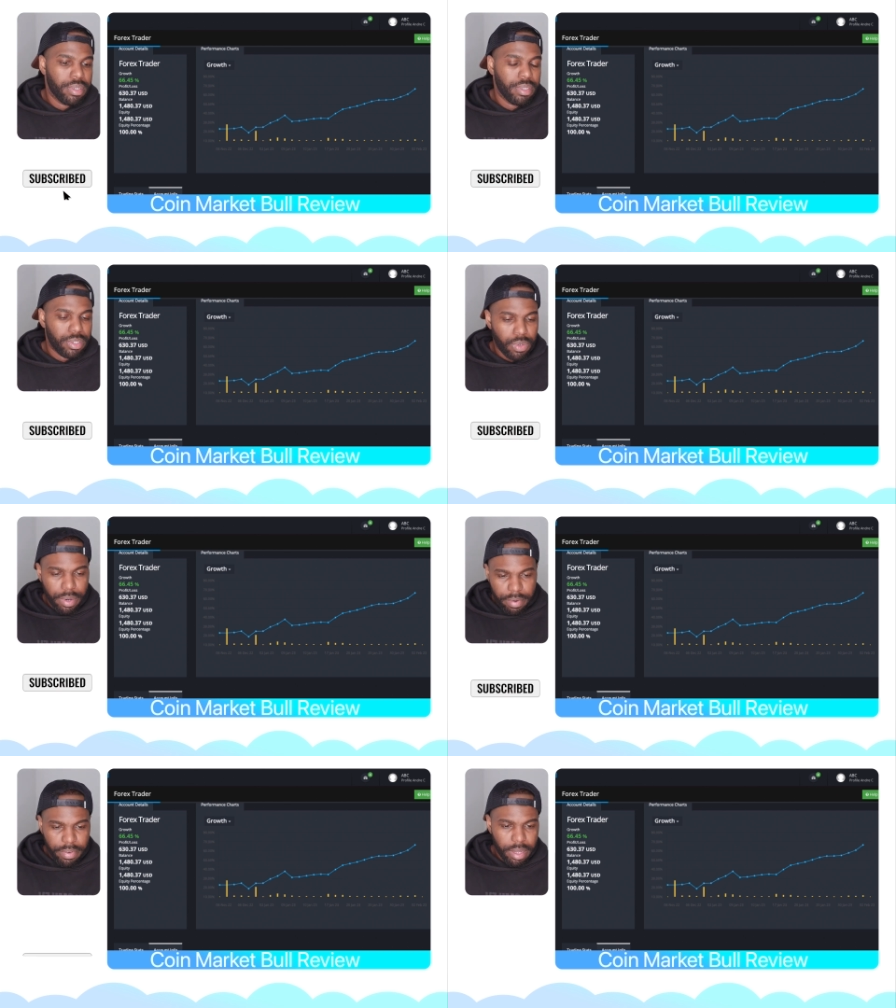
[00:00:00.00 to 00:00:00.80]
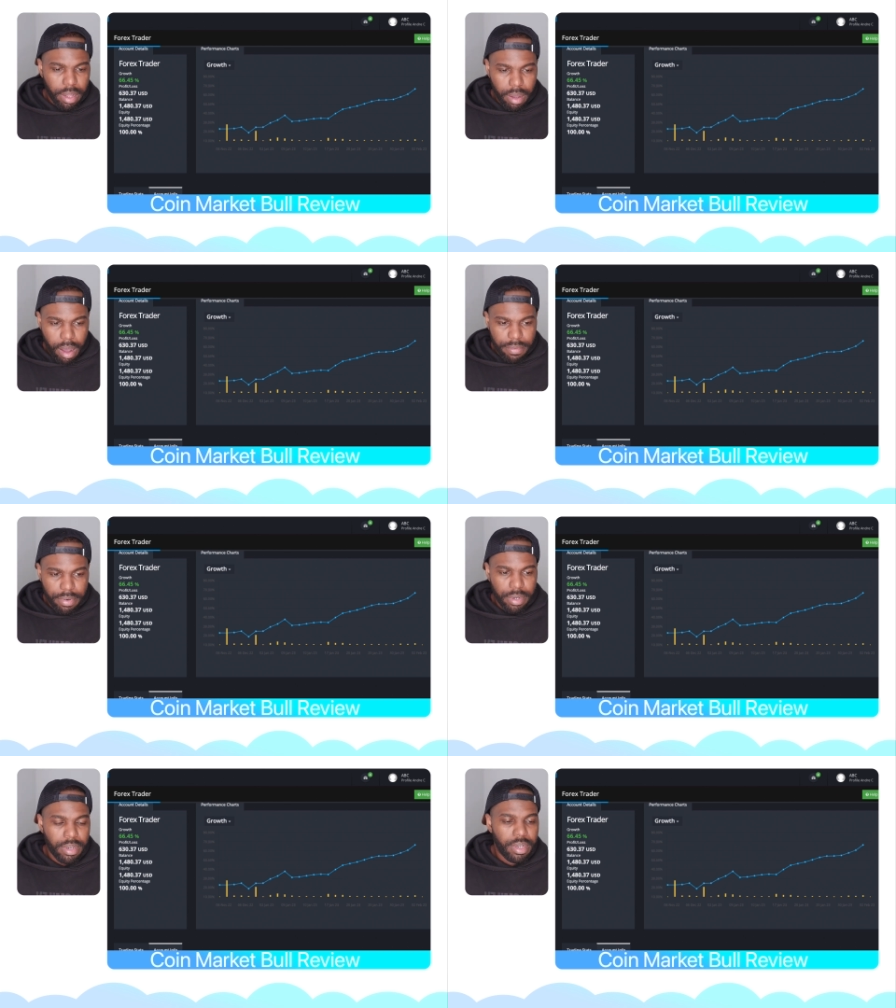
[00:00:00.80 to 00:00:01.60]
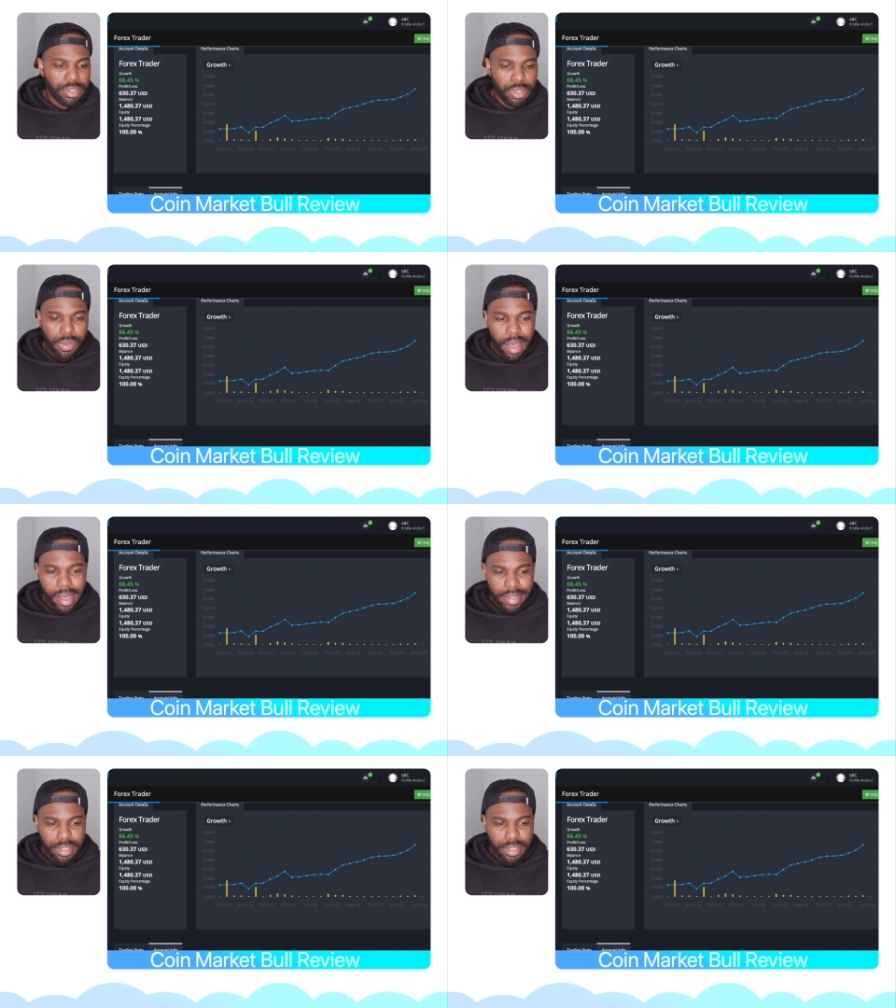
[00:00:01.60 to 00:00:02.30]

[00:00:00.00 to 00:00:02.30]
the two hundred fifty dollar offer to you guys.